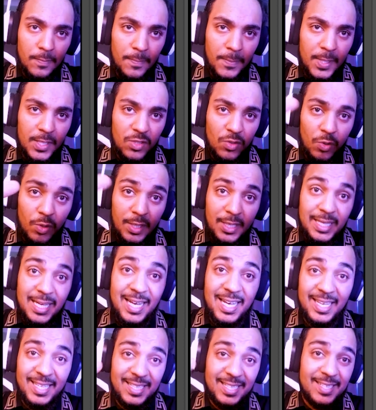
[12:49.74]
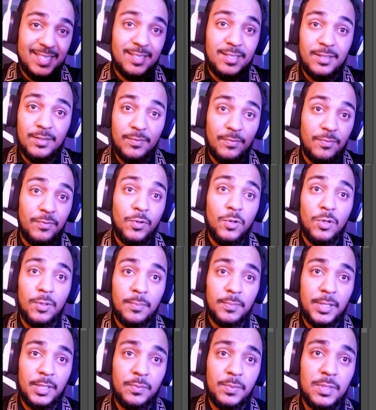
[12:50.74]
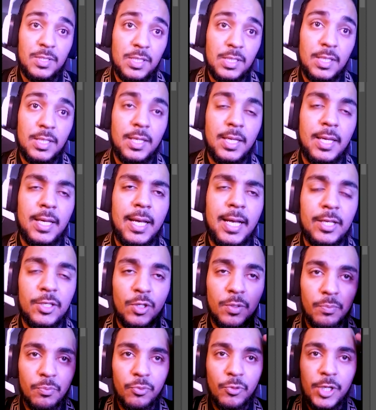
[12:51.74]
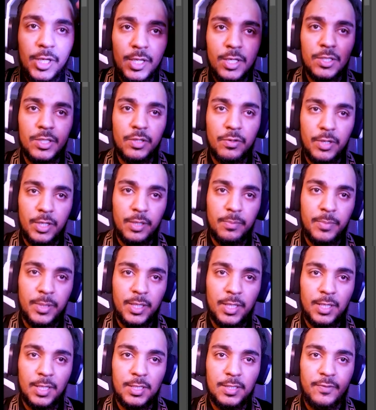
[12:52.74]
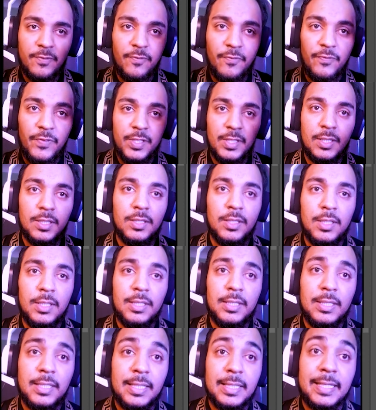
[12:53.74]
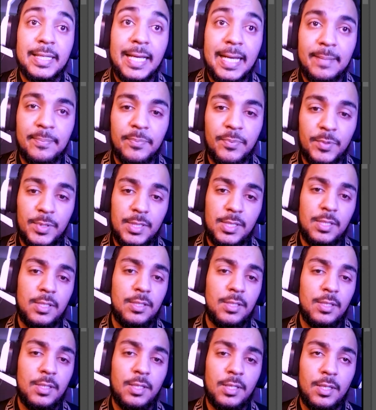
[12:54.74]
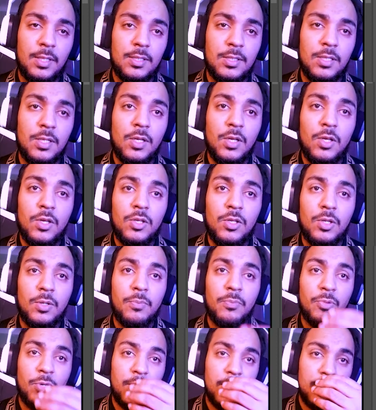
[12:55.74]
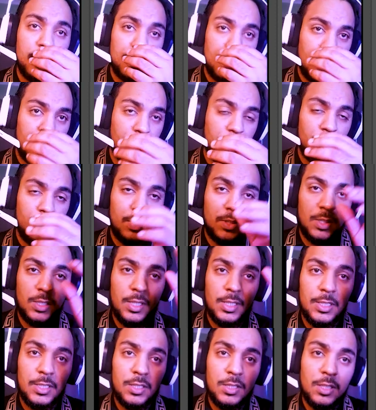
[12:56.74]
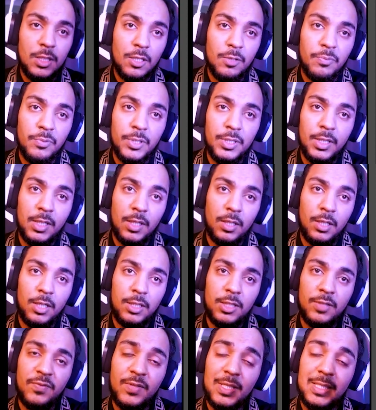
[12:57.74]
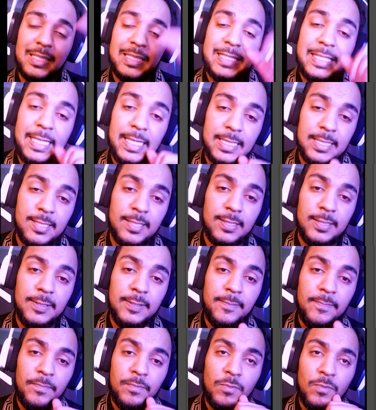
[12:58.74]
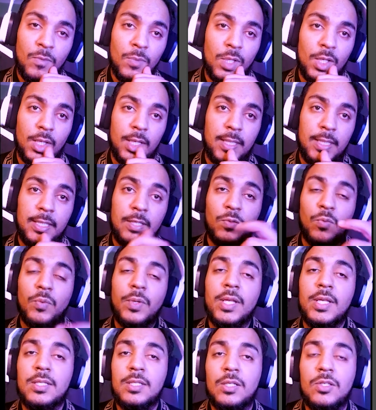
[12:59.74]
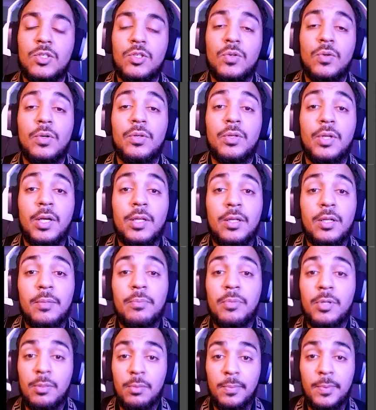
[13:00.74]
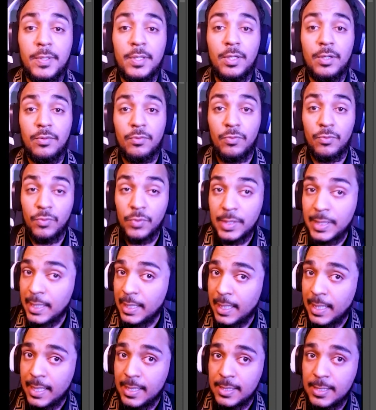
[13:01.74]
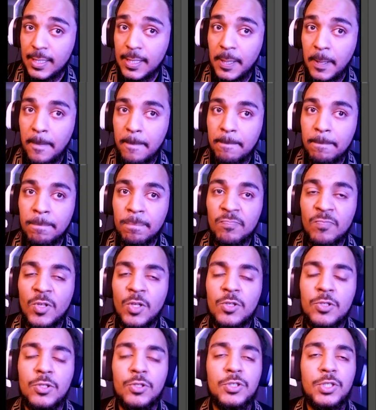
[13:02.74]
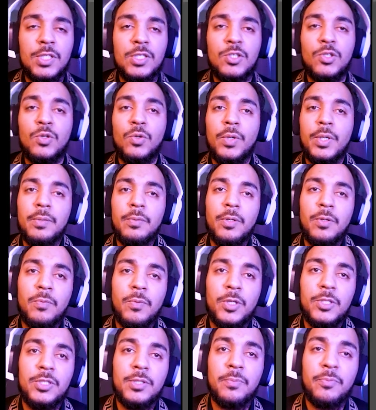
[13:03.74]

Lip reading: this organic form that we're seeing here, and your brain is already beginning to fill the gap with certain things. Your brain is able to interpret a lot of this data in ways that you are probably not realizing. So just going with what your